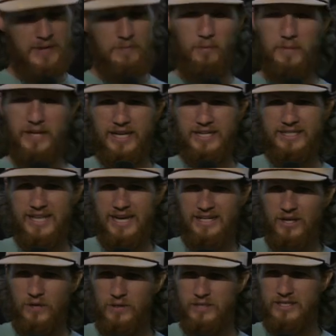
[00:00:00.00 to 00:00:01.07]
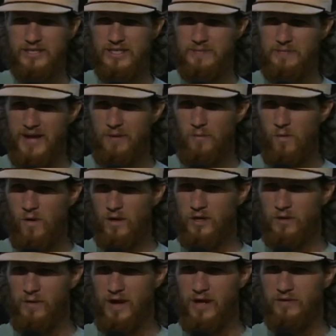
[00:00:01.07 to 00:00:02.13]
people begin to take notice of this man
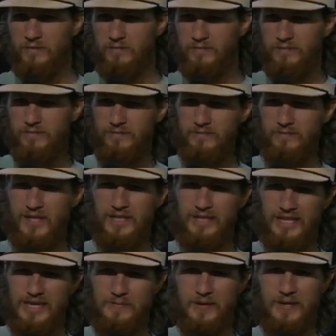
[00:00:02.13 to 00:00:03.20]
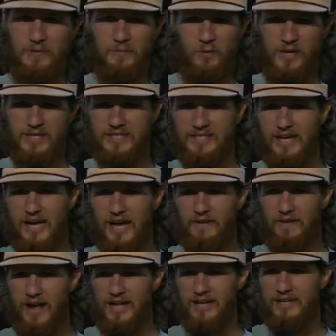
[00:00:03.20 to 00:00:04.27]
walking around and leaping and praising
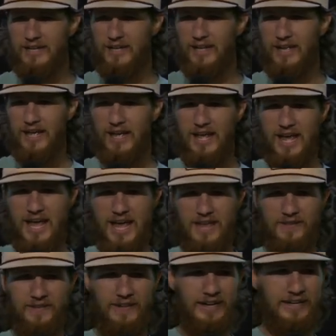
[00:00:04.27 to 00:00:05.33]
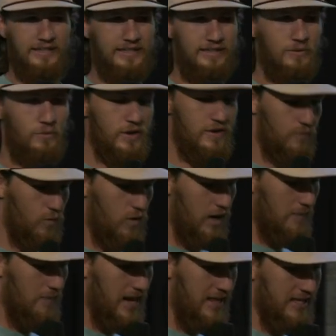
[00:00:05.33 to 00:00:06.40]
God, right? and they're like, We have
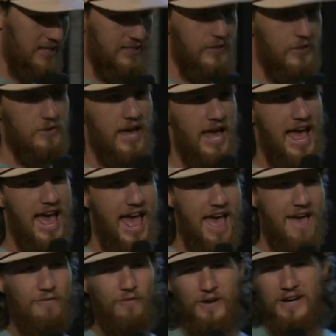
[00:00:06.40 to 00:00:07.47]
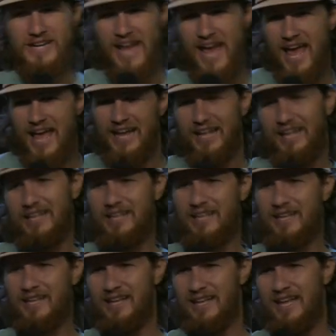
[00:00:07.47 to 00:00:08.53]
walked by this dude every day,
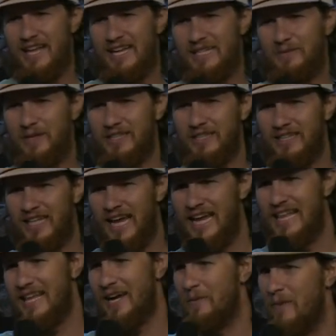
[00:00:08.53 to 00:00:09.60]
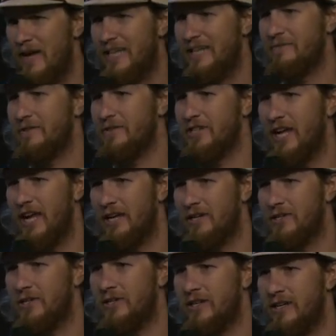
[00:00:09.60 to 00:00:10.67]
and he's been laying there begging for
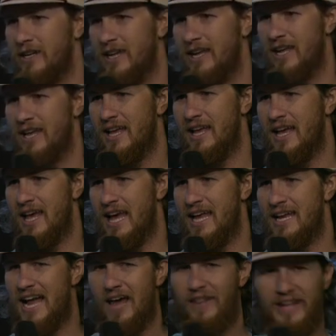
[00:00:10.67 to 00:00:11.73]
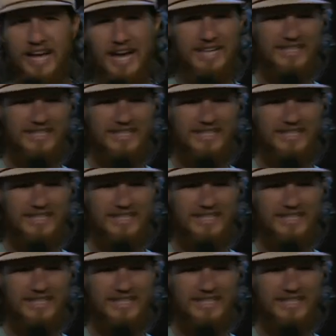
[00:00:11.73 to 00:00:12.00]
change. And now the